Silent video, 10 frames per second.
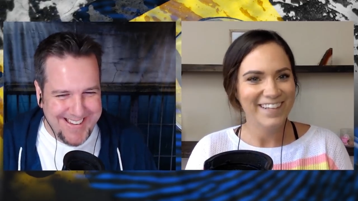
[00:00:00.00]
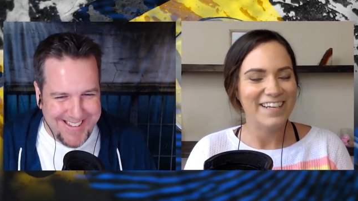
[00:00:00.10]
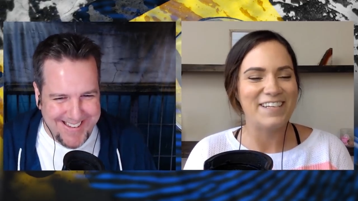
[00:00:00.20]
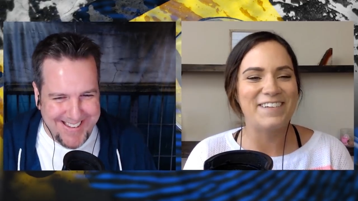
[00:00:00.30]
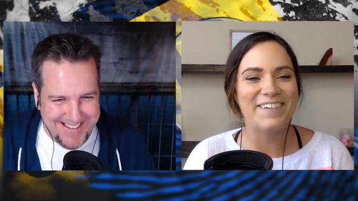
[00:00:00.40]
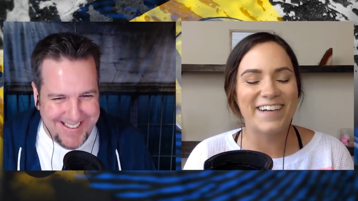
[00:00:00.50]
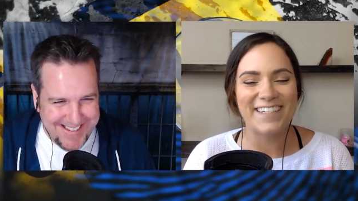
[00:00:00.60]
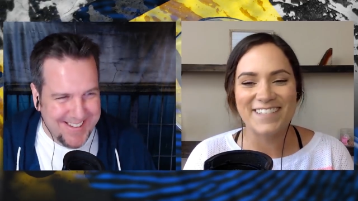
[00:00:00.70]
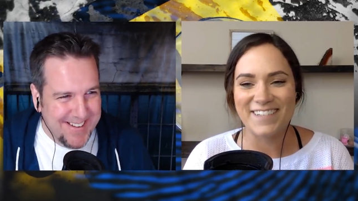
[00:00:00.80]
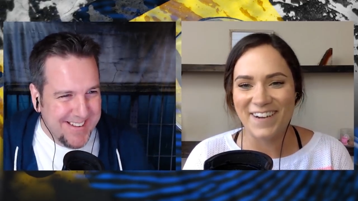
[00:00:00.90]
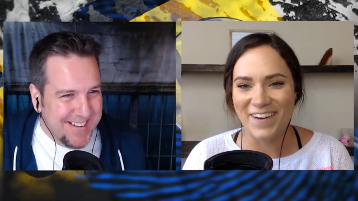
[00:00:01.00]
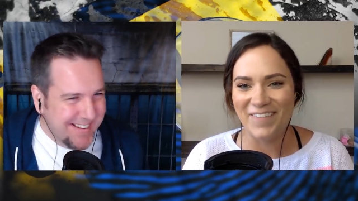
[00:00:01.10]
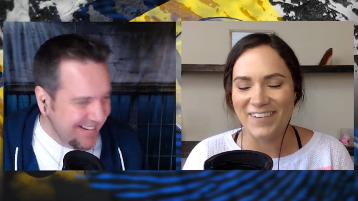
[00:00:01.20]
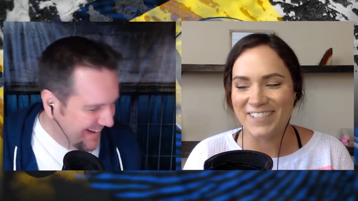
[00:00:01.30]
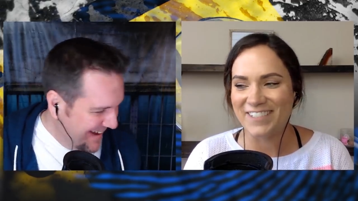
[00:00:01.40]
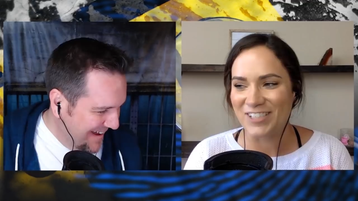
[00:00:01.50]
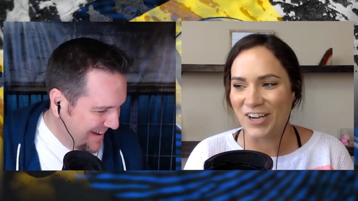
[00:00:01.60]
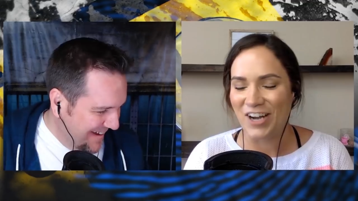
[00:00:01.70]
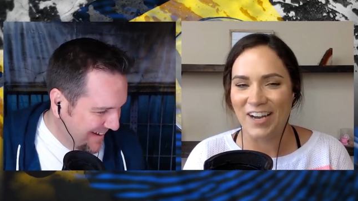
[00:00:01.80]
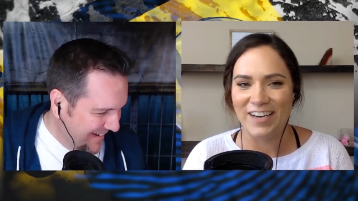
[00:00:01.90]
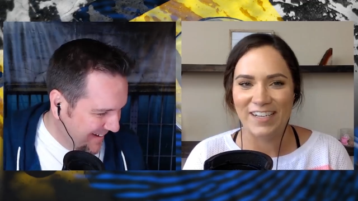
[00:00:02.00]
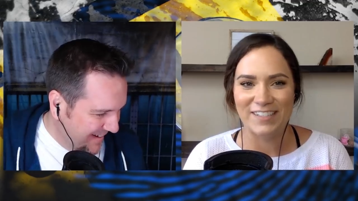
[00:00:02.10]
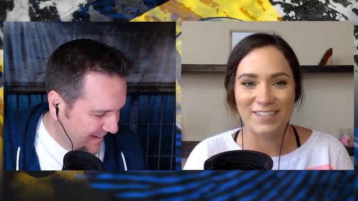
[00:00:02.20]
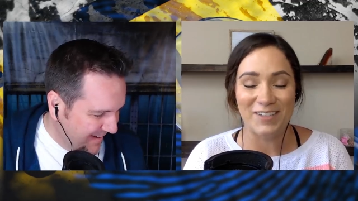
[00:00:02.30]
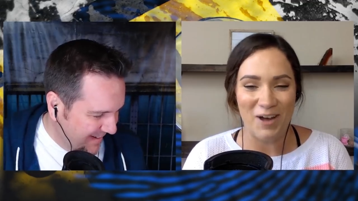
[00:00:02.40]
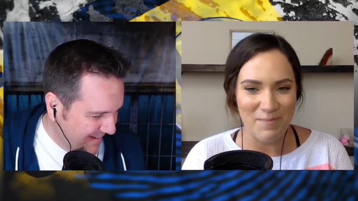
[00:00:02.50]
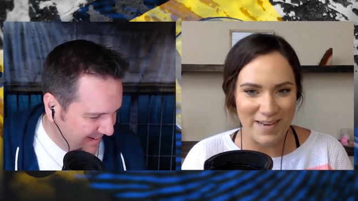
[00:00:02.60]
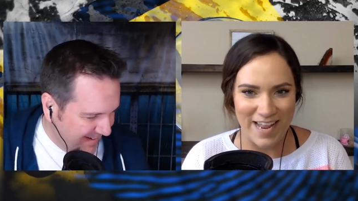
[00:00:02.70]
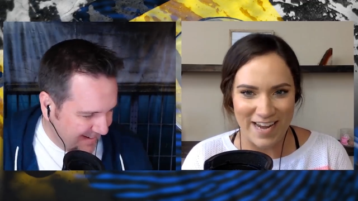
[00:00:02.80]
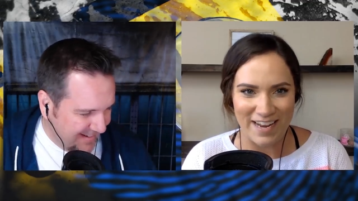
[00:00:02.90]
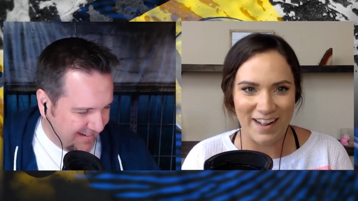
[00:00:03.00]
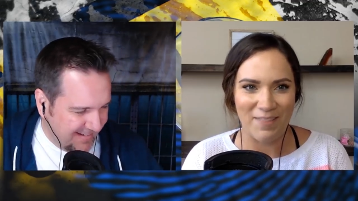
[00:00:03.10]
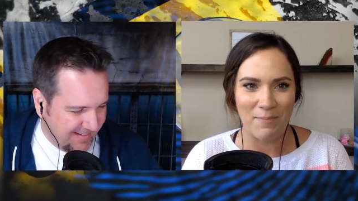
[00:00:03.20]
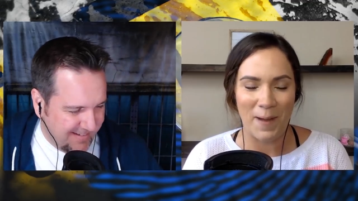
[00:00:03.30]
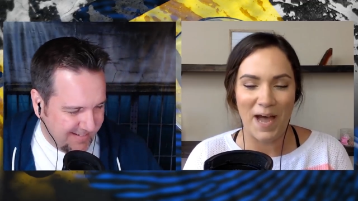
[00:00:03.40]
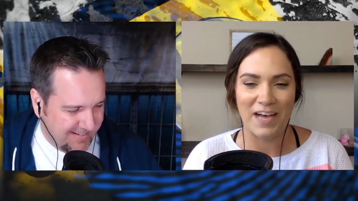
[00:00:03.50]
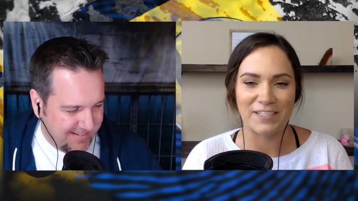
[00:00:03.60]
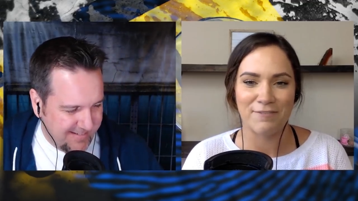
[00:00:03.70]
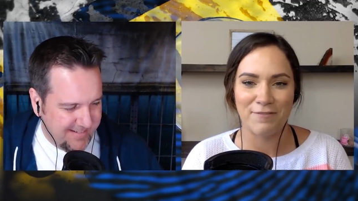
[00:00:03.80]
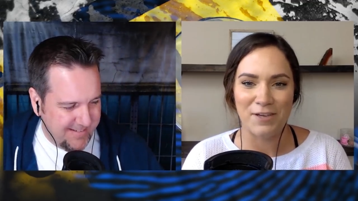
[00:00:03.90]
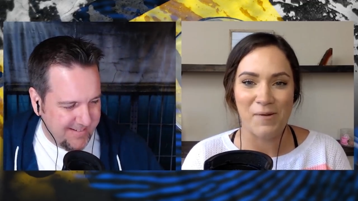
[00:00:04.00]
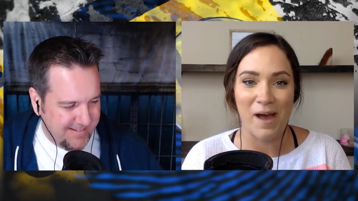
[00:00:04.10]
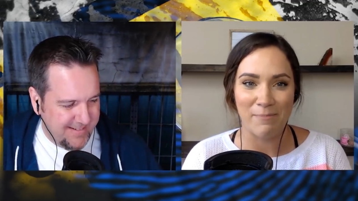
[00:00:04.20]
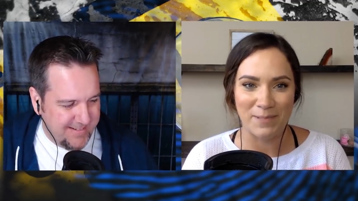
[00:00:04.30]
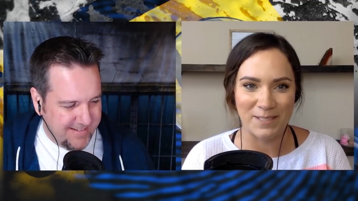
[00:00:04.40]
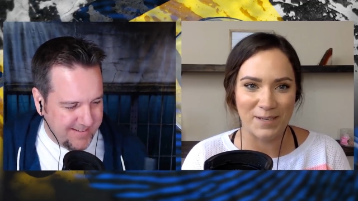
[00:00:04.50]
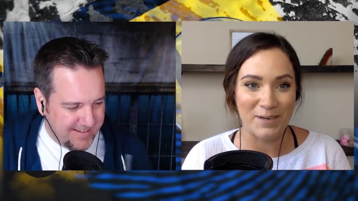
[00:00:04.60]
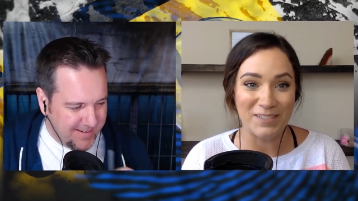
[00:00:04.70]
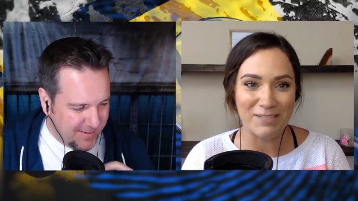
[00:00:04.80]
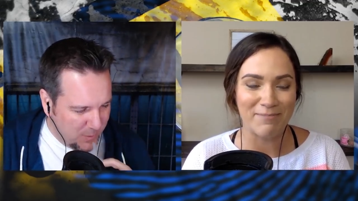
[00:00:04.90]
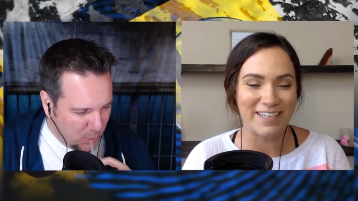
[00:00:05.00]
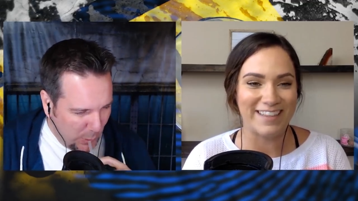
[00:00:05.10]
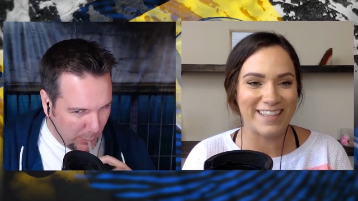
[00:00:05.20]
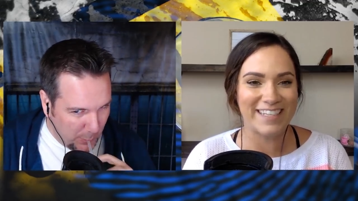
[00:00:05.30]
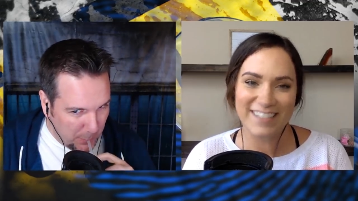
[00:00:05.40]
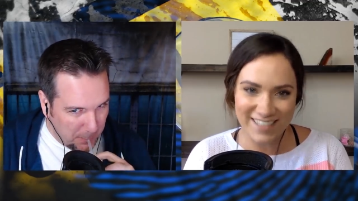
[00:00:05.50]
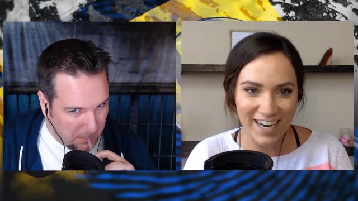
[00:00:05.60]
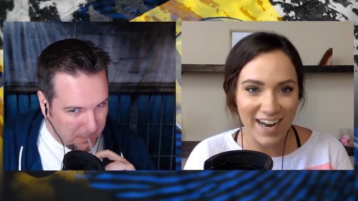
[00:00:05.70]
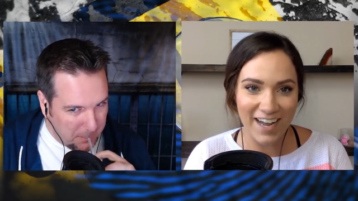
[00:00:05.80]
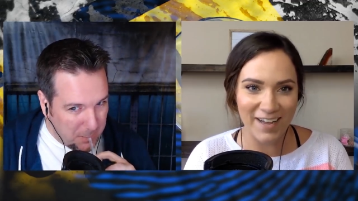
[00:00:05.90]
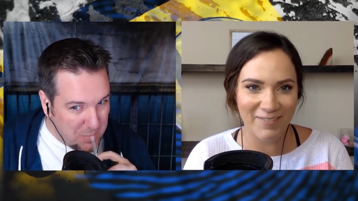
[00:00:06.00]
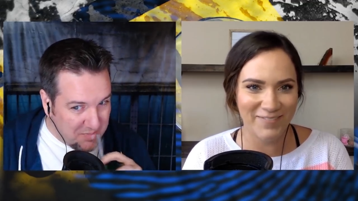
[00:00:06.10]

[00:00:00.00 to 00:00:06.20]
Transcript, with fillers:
Speaker 1: you guys know John has dominated the past few episodes, but this time